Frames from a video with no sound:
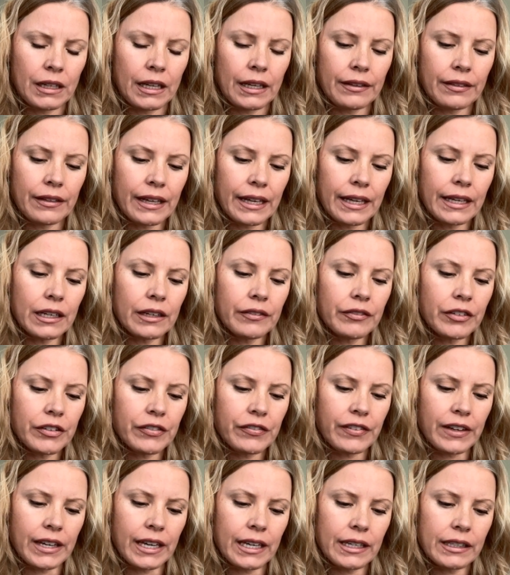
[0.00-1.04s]
The end of a
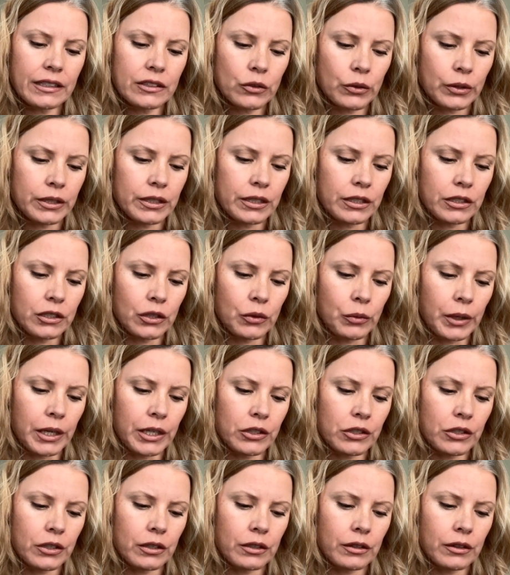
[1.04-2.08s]
phase or a
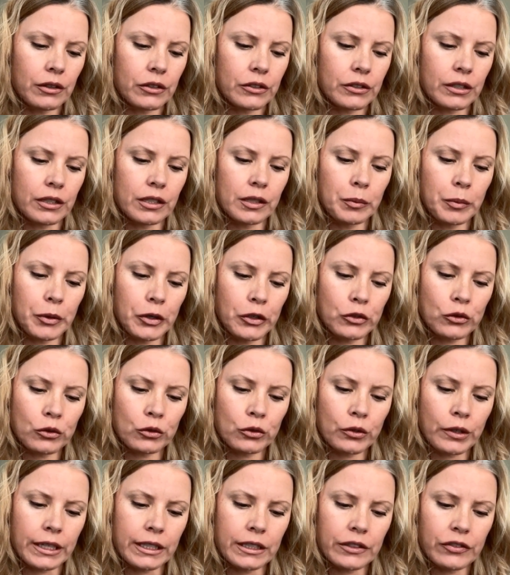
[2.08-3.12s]
situation, there's a spiritual
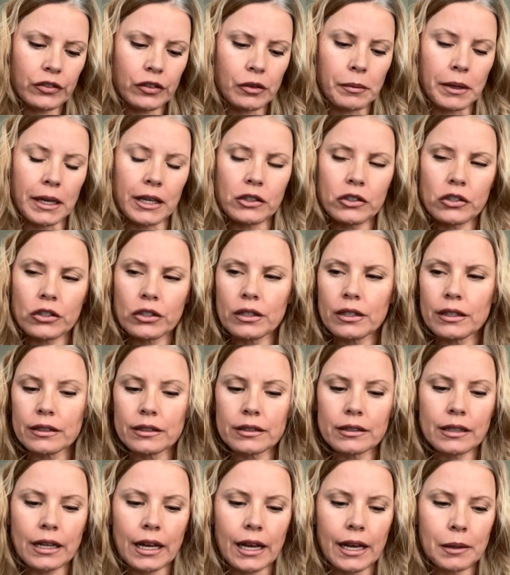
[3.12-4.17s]
transformation.
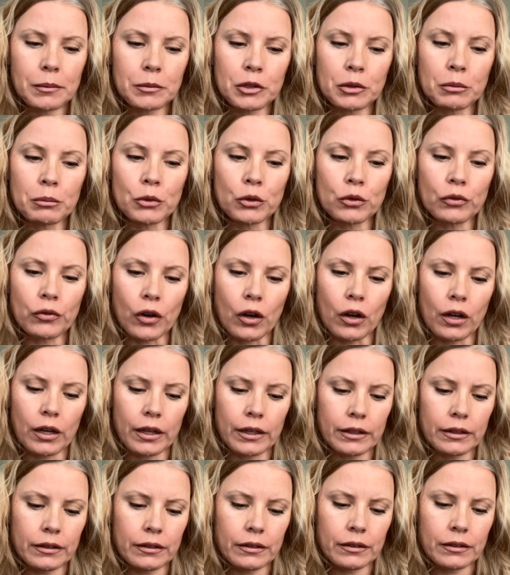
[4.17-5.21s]
It's time to move
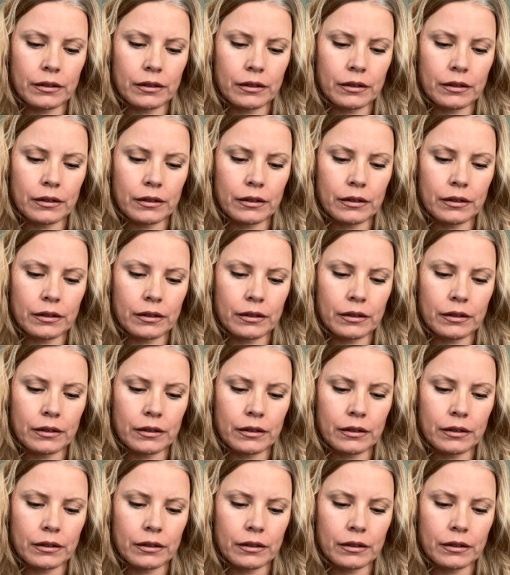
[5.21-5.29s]
on.